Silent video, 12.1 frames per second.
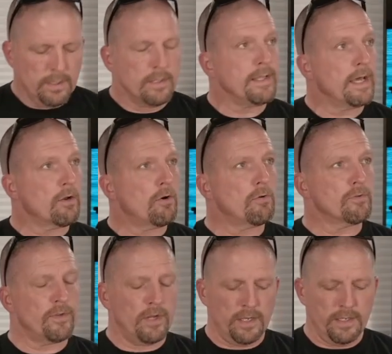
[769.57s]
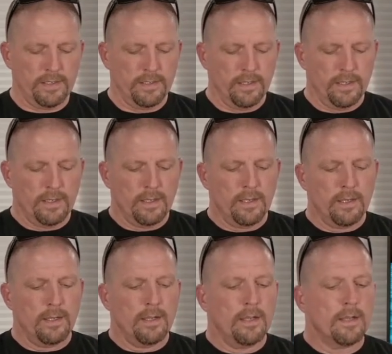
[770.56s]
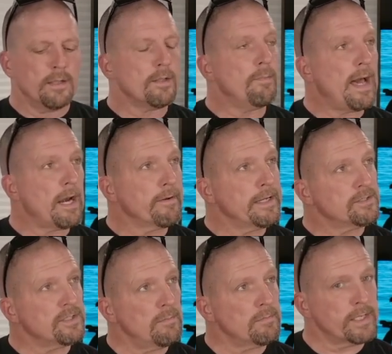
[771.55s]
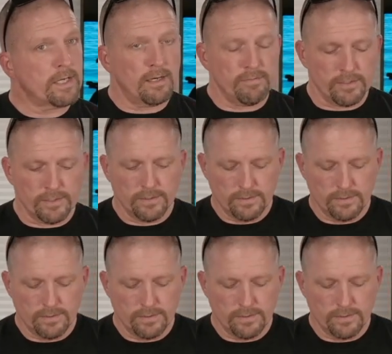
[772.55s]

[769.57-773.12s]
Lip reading: that holds on the battery assembly cover.